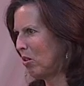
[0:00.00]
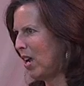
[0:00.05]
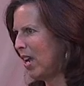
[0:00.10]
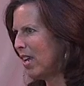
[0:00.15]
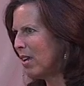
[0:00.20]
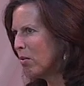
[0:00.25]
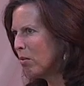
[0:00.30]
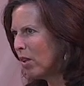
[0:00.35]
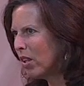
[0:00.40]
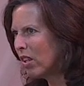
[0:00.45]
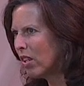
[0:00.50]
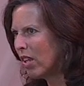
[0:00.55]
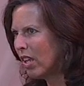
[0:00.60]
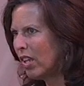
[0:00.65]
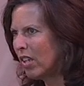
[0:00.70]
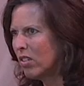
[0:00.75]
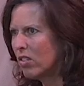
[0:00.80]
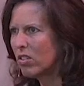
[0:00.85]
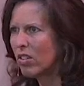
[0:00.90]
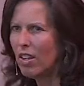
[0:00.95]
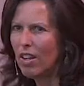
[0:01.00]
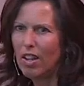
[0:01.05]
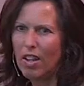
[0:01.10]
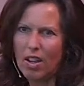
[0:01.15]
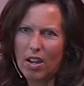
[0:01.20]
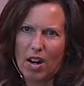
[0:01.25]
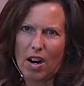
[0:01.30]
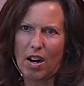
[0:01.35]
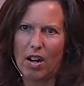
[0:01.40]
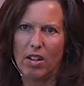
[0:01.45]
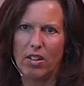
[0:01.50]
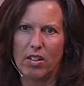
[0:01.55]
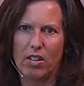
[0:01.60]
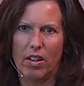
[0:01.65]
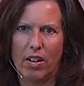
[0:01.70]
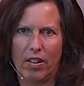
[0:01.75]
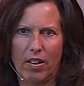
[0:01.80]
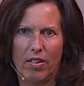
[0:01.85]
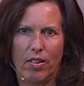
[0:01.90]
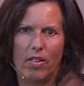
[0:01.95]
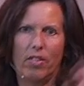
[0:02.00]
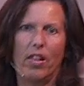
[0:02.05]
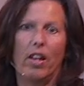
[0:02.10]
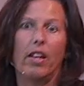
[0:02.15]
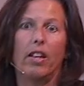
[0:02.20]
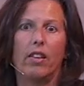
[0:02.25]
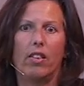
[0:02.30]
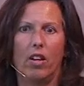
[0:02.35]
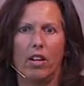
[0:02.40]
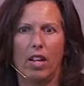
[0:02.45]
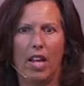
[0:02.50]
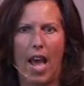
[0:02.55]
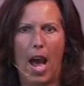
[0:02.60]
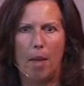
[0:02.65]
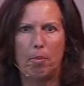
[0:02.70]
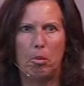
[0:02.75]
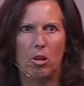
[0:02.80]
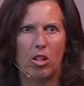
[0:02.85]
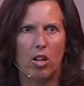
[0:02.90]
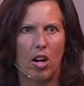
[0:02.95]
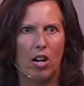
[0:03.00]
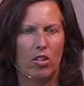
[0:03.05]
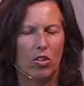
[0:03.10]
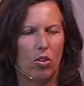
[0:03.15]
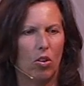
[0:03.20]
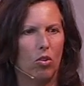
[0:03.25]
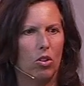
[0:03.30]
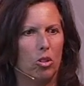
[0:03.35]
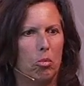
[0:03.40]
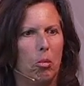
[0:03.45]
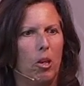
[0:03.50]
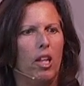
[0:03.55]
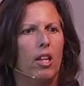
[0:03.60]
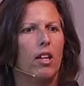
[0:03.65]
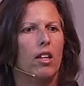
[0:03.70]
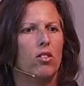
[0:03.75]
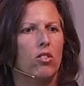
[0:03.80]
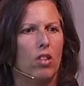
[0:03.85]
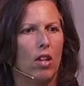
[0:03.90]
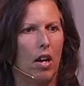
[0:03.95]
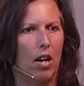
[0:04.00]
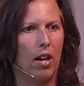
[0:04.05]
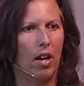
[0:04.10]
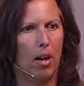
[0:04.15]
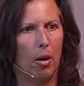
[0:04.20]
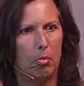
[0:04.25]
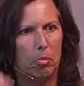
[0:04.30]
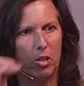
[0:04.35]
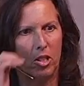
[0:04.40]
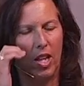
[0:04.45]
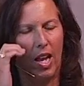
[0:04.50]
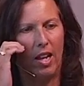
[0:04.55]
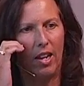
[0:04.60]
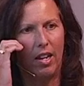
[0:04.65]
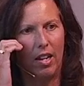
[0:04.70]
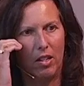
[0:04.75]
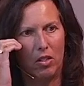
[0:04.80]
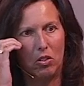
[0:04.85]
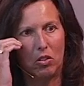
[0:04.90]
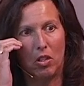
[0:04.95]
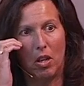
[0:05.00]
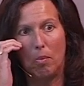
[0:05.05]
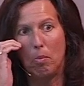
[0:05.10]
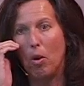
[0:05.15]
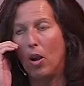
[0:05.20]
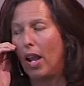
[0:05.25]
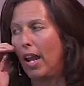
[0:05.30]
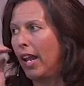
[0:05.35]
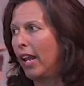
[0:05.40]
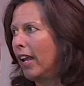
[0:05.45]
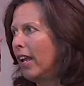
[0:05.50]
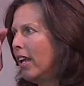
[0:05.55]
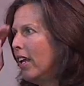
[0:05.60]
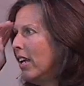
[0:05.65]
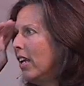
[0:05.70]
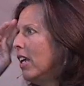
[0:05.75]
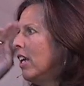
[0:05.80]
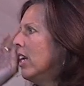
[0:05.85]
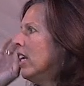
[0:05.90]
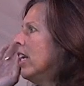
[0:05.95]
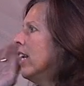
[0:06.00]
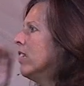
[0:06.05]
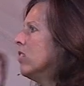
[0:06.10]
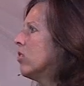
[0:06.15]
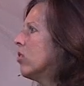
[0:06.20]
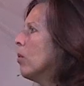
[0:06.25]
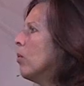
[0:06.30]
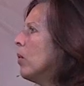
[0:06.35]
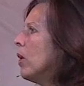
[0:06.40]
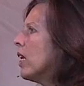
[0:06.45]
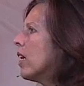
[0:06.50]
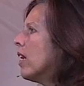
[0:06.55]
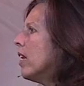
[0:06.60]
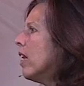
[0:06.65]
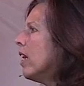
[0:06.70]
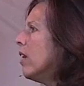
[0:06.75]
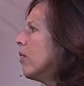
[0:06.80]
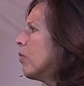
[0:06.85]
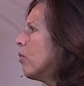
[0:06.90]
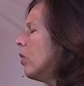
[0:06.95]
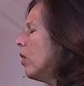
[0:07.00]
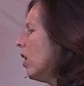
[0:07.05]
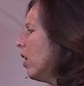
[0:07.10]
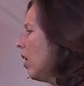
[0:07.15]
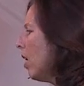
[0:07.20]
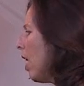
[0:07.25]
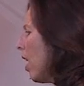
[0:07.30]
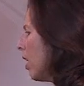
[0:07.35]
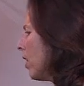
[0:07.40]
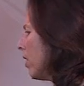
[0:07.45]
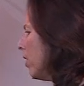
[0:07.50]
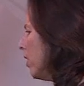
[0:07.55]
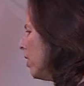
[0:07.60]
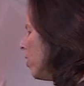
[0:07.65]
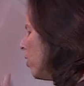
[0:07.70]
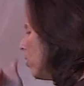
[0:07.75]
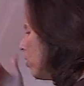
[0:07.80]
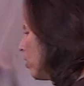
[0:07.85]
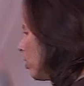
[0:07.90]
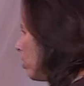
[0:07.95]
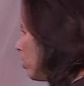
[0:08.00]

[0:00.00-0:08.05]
right? When things aren't, eh, the, the apple cart, so to speak, gets upset in some way. And so we can, if we're, uh, you know,